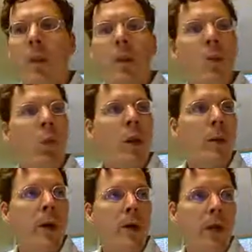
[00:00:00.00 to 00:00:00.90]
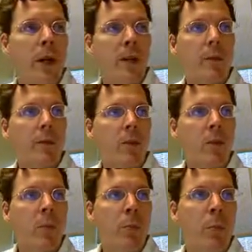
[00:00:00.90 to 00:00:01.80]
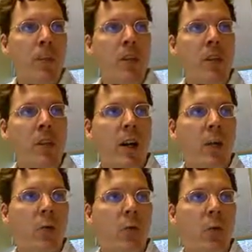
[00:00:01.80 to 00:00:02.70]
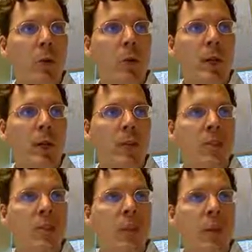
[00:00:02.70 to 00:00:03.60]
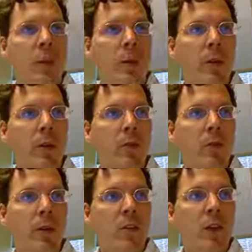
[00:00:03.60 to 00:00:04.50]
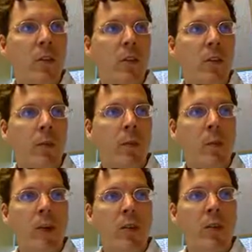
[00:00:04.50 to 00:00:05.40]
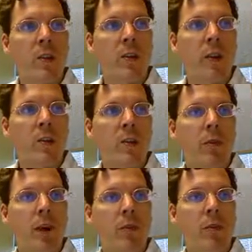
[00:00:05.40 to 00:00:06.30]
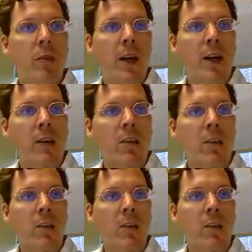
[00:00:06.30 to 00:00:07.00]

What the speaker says: What about a die? Suppose that a die is rolled and x is the number that is face up. What is the expected value of x?